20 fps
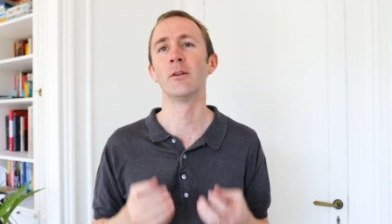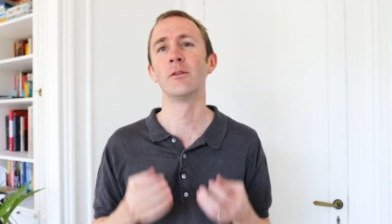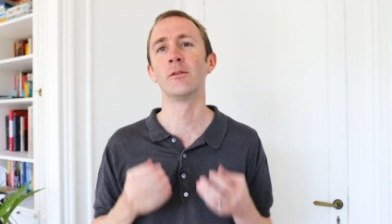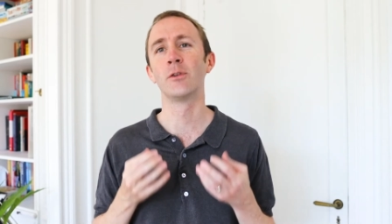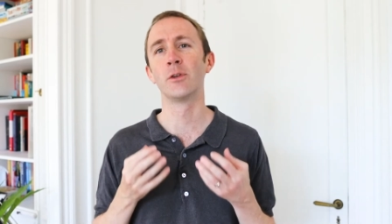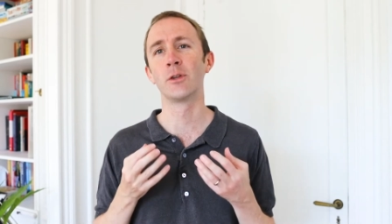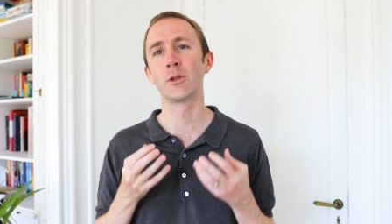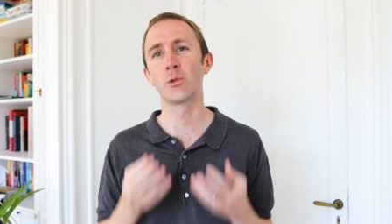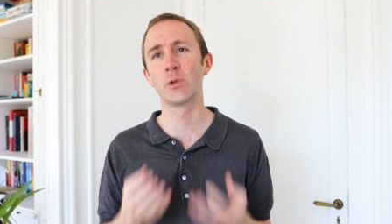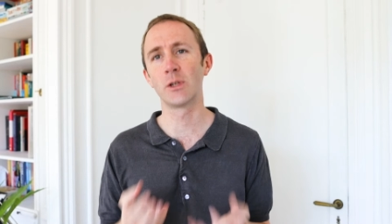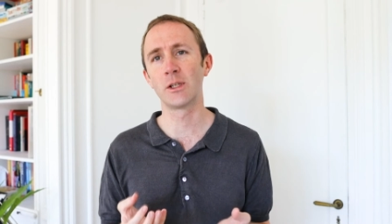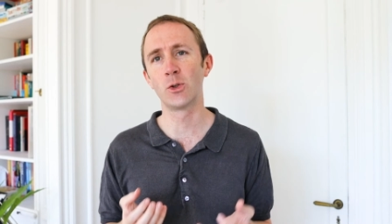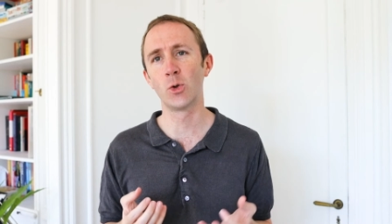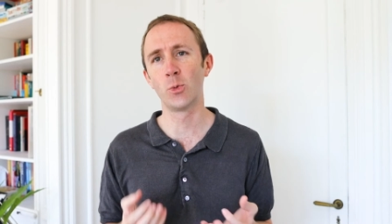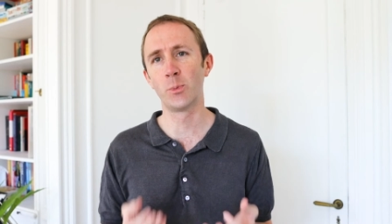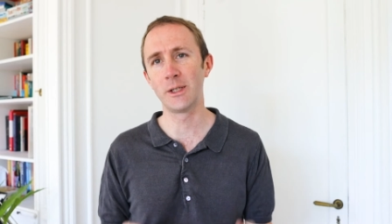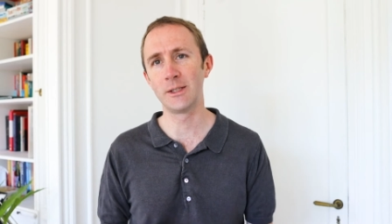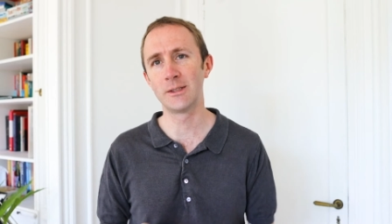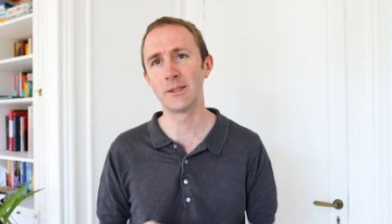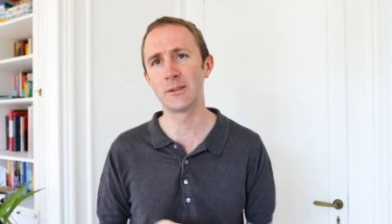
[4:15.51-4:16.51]
for the
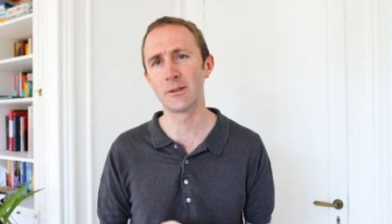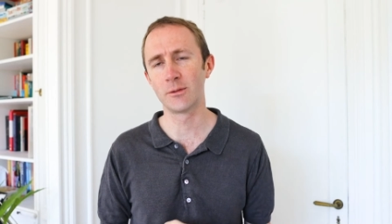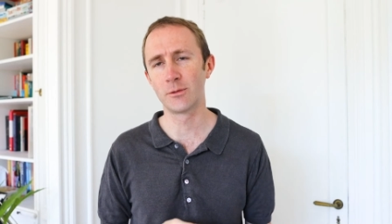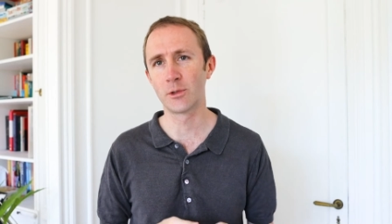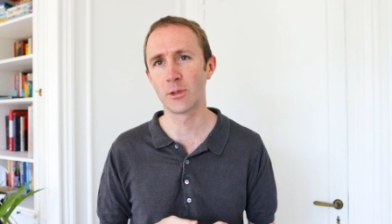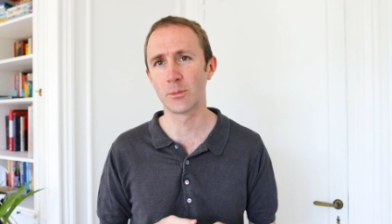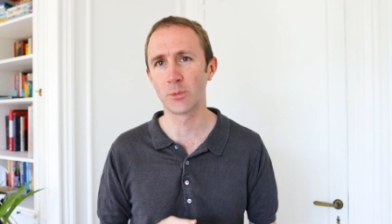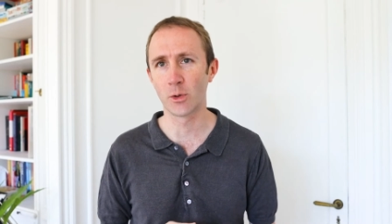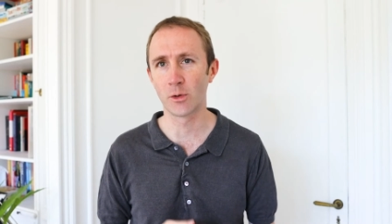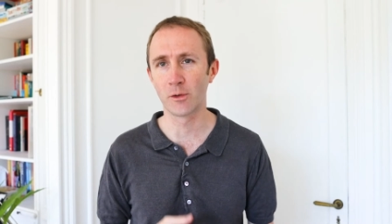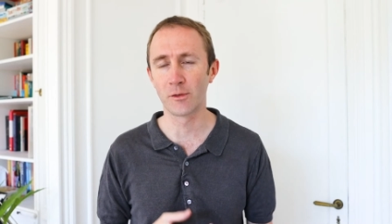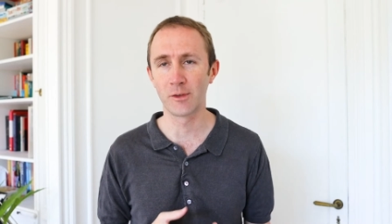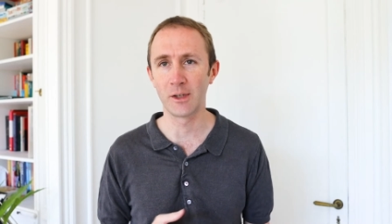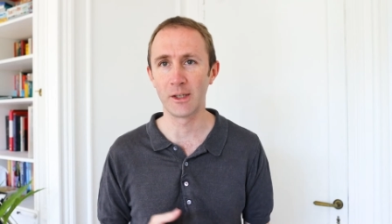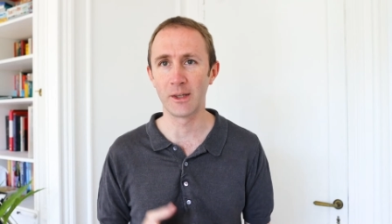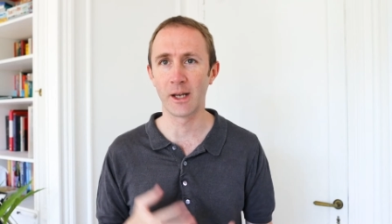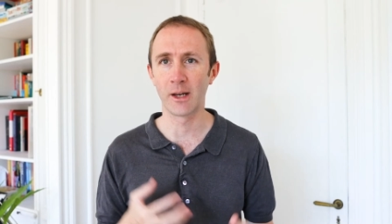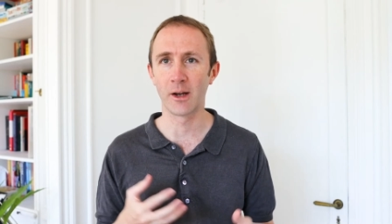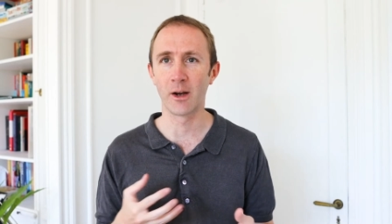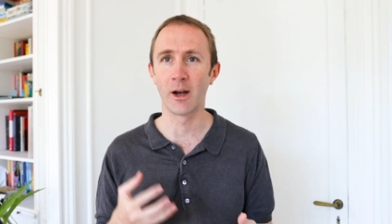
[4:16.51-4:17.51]
critical pieces of
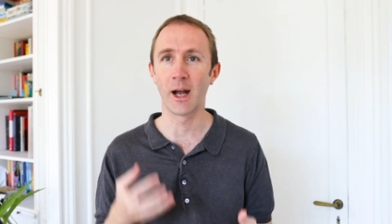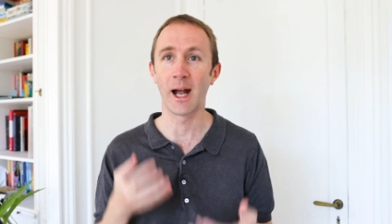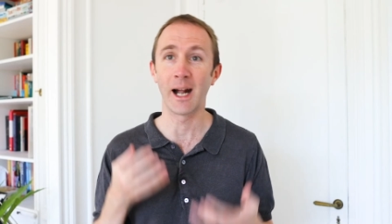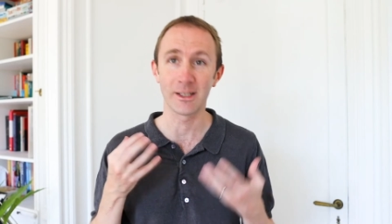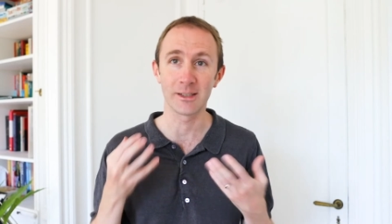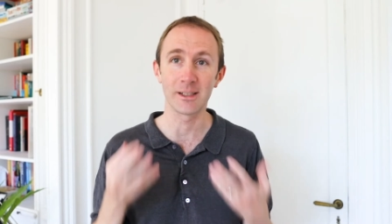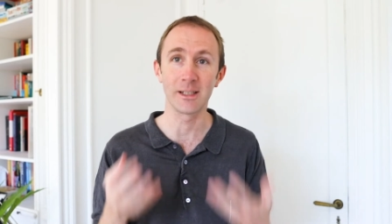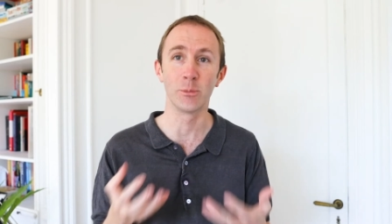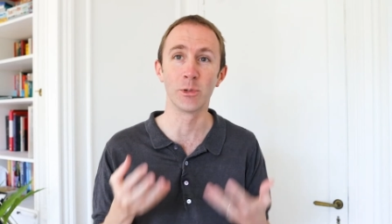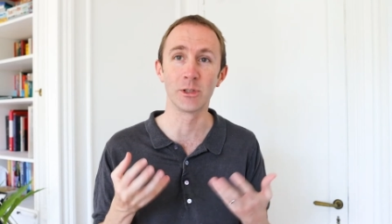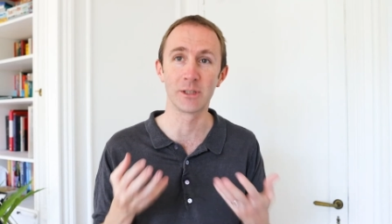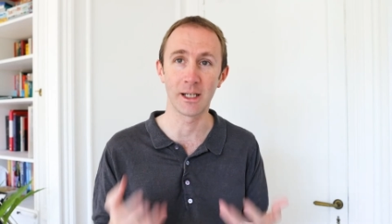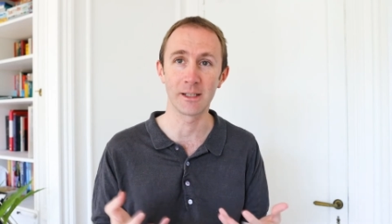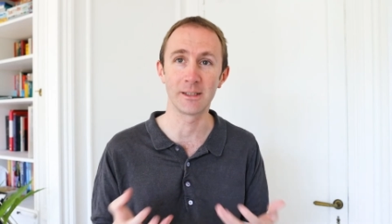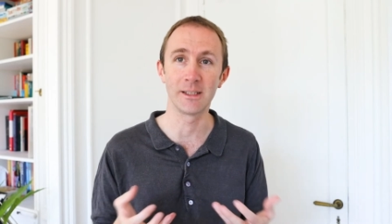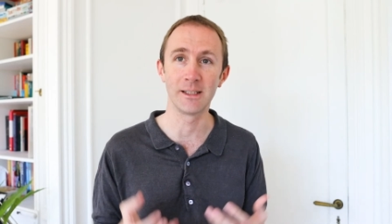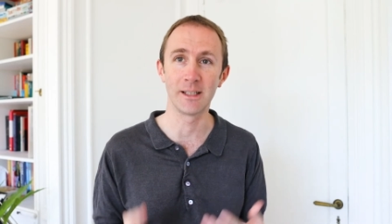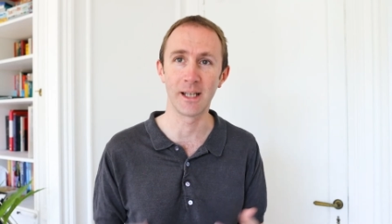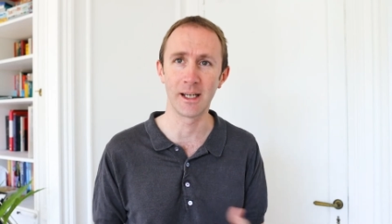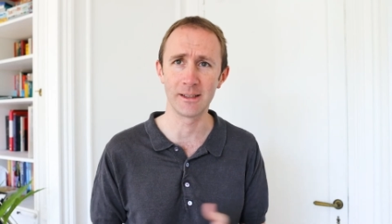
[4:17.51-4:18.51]
cryptography that are actually
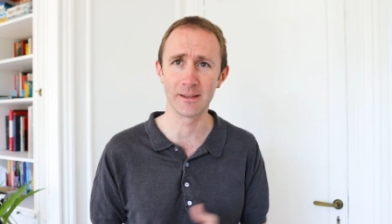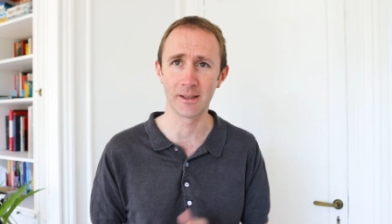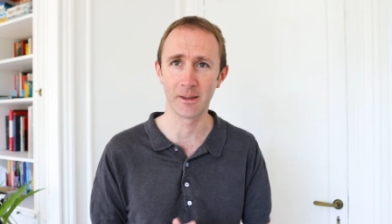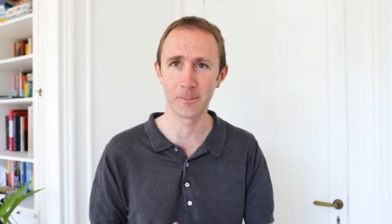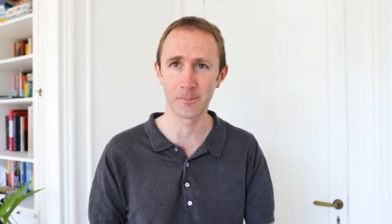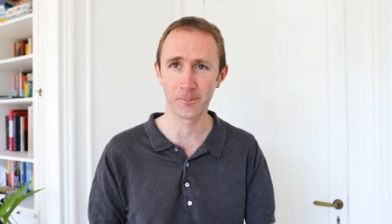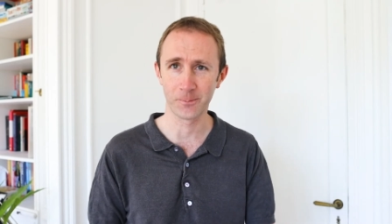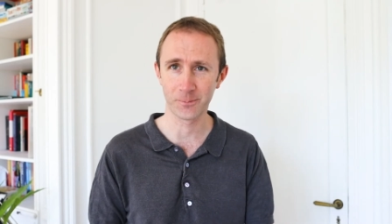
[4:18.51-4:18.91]
protecting data.